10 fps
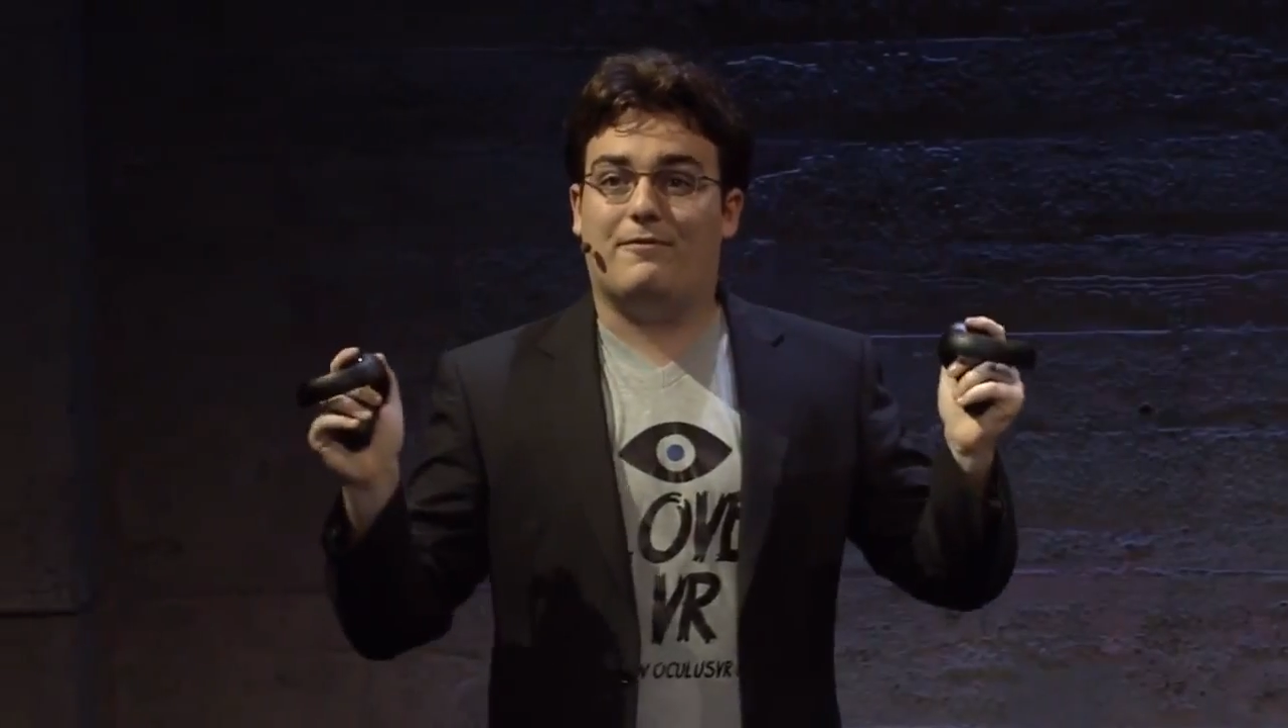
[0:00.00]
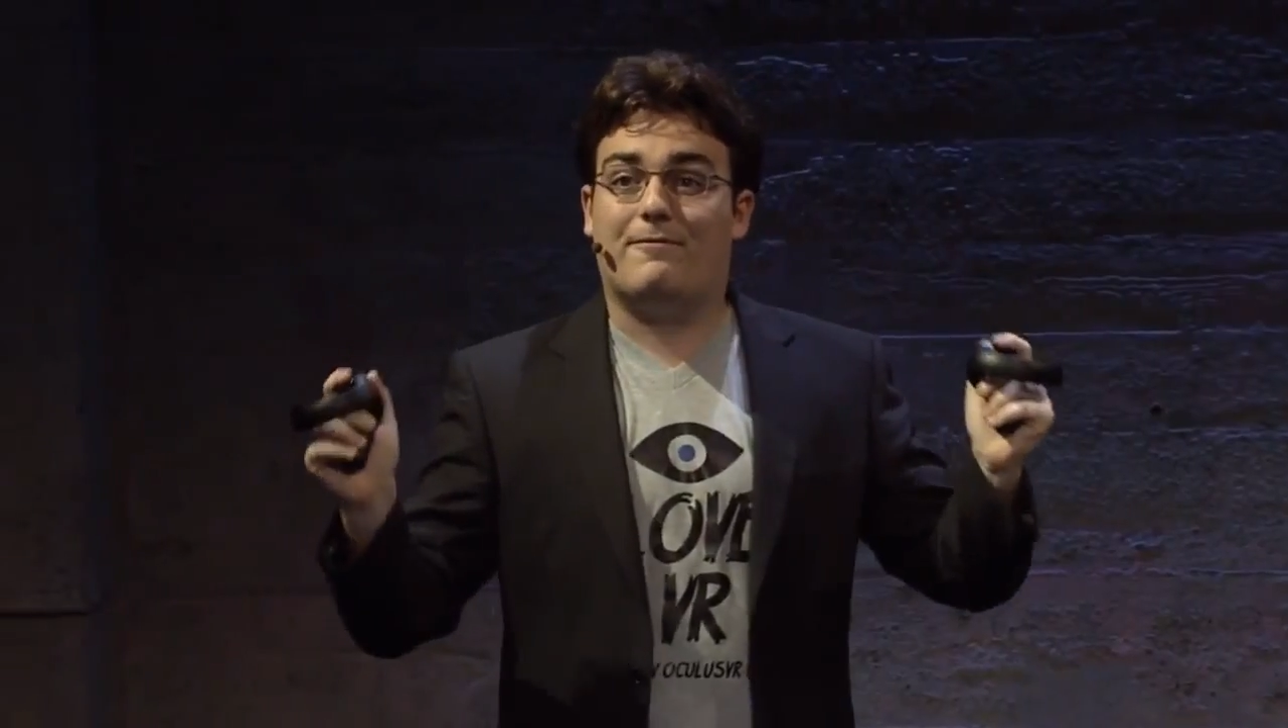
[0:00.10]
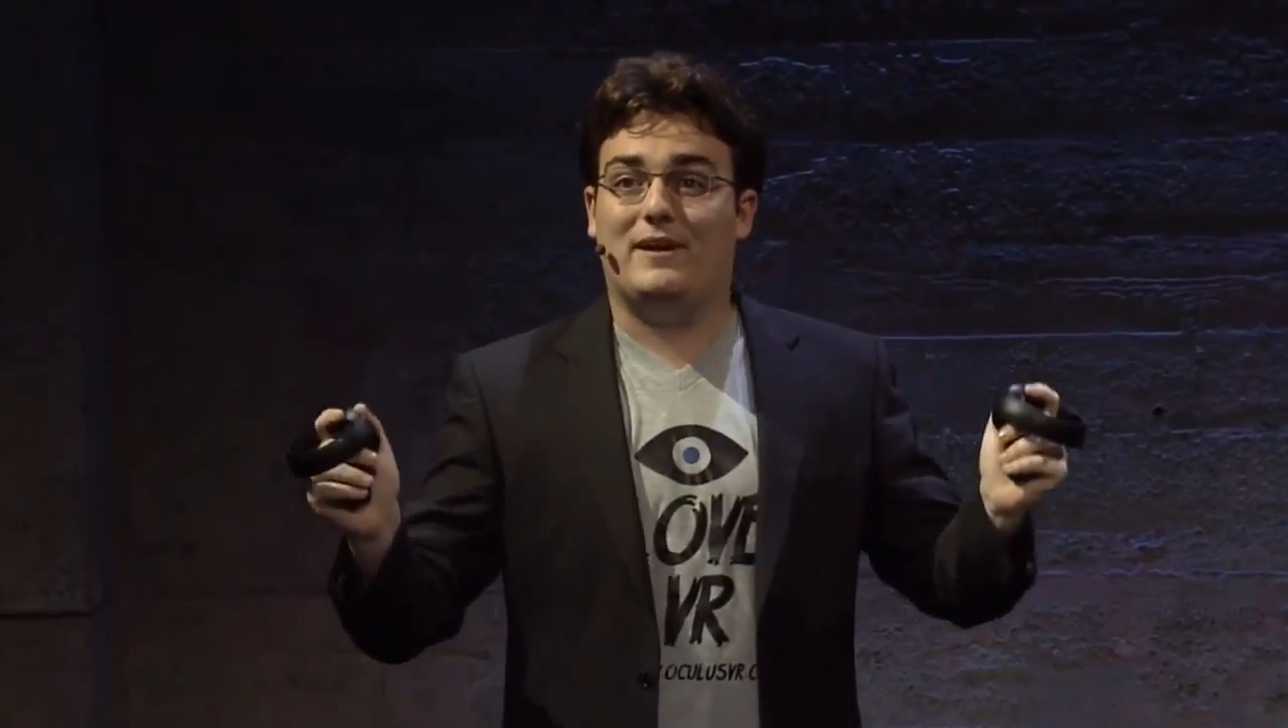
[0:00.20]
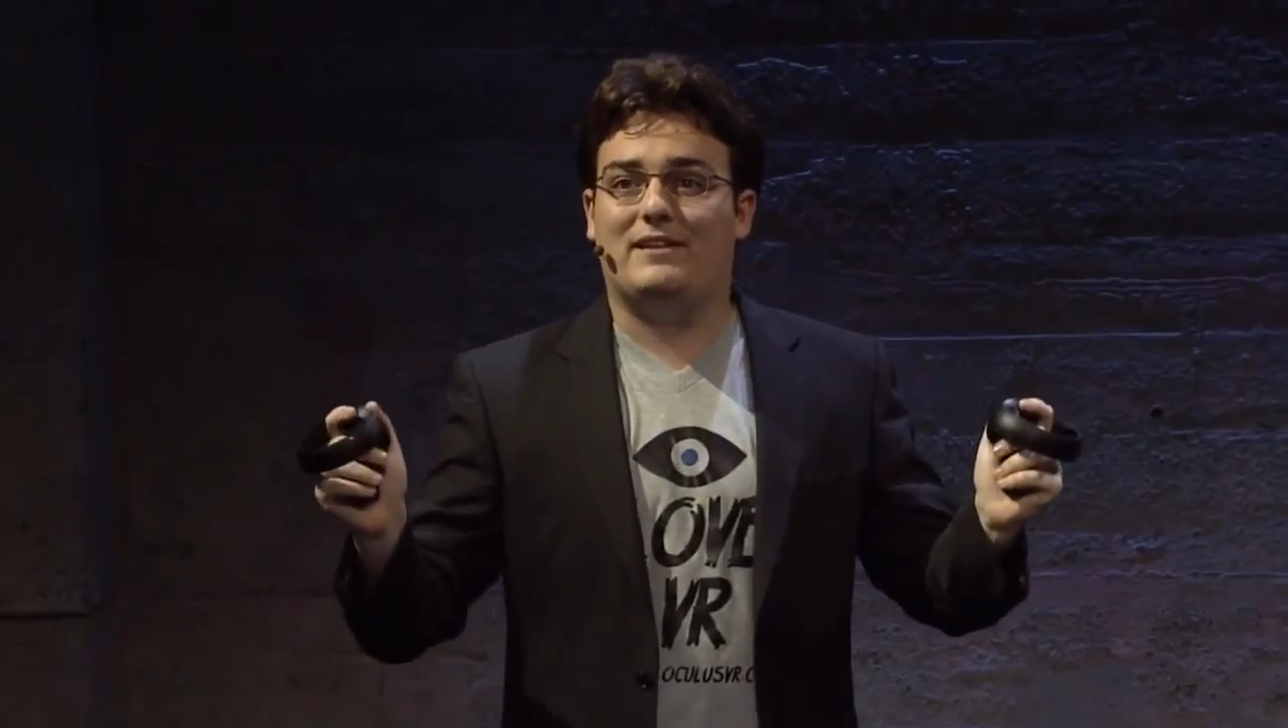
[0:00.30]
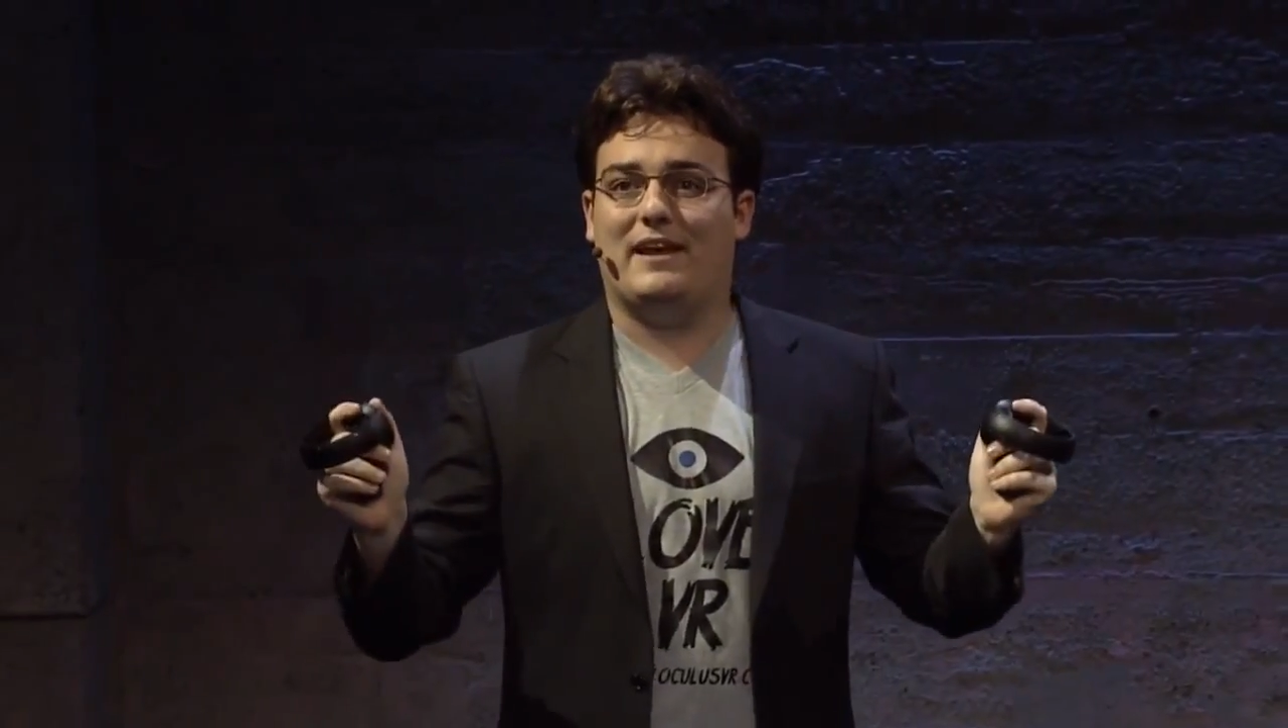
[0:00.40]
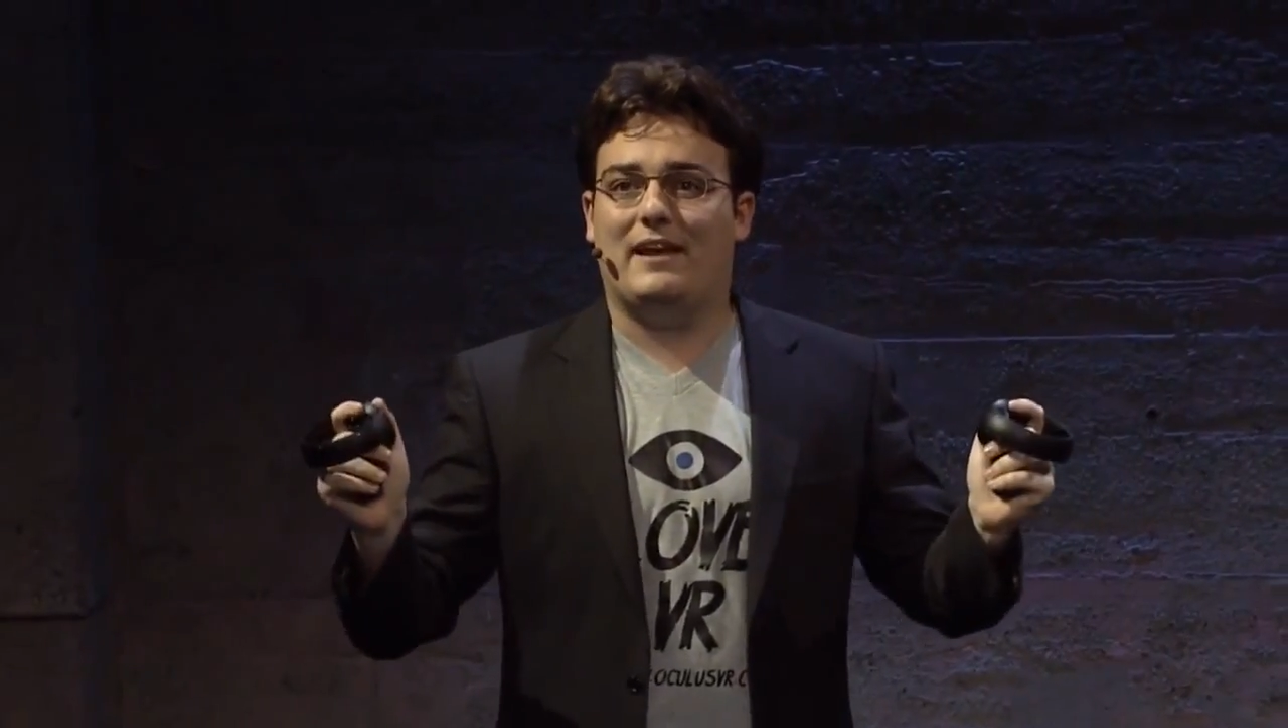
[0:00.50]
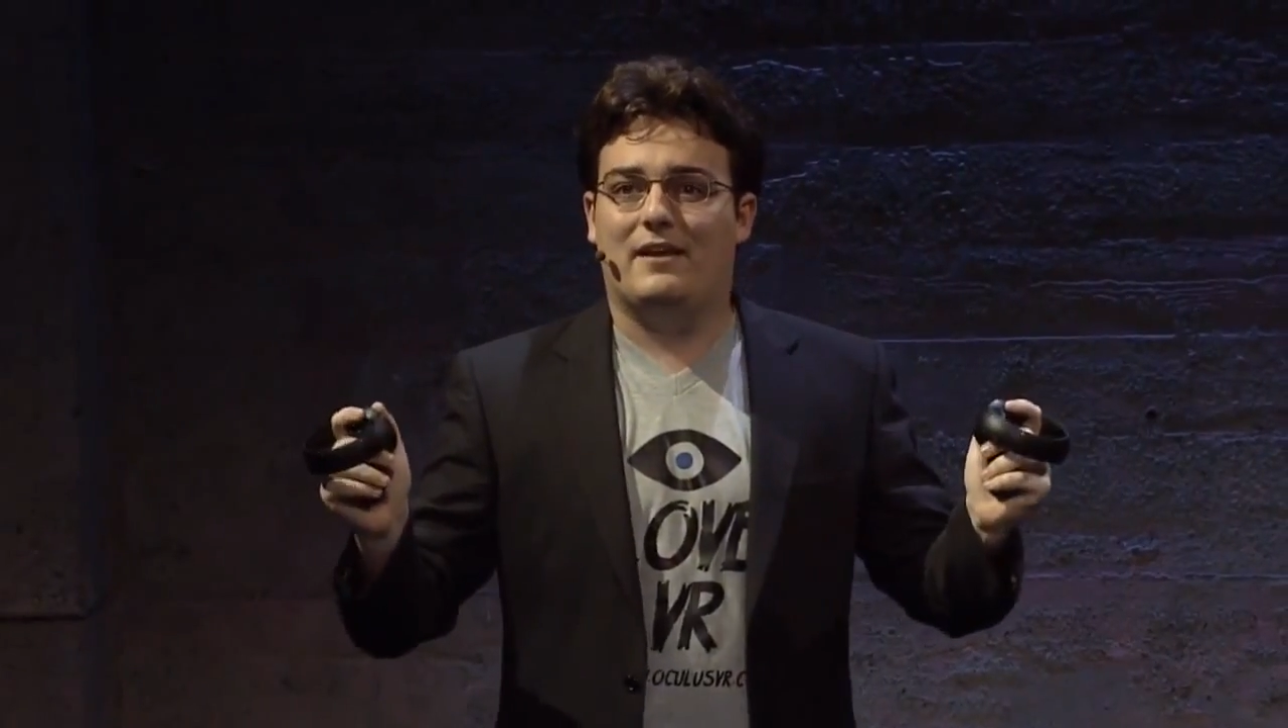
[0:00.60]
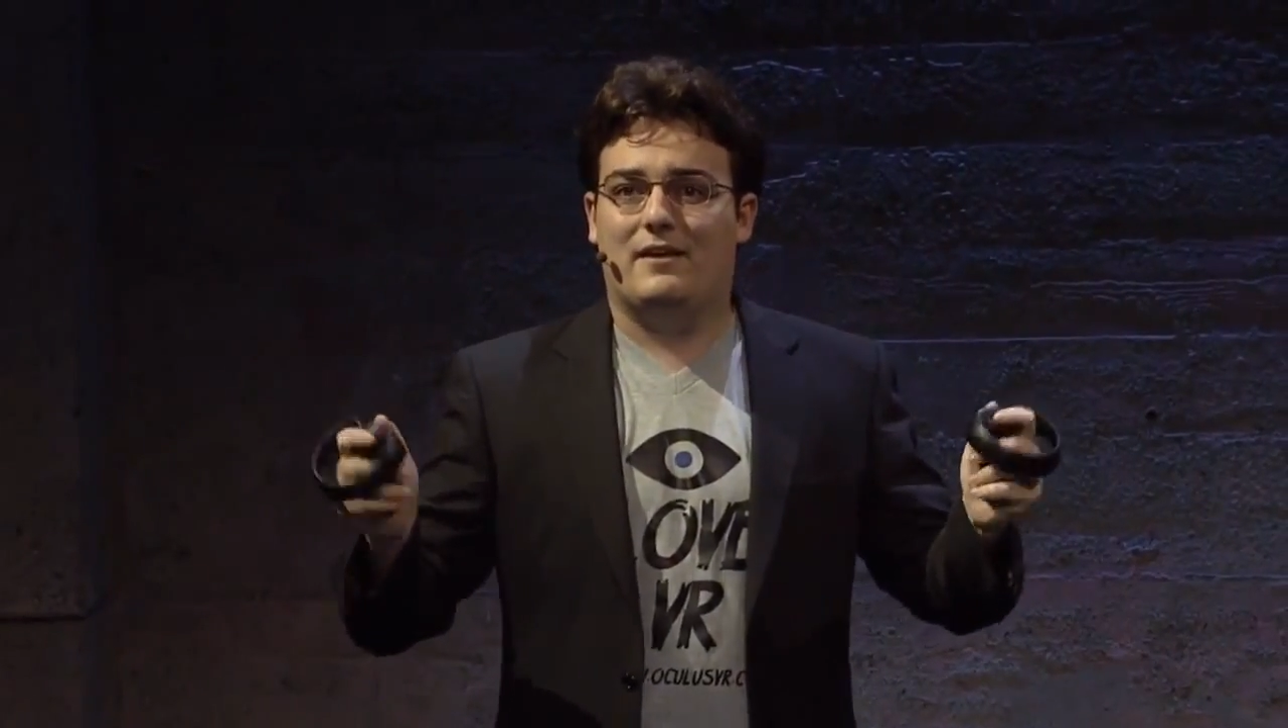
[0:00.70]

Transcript: freely,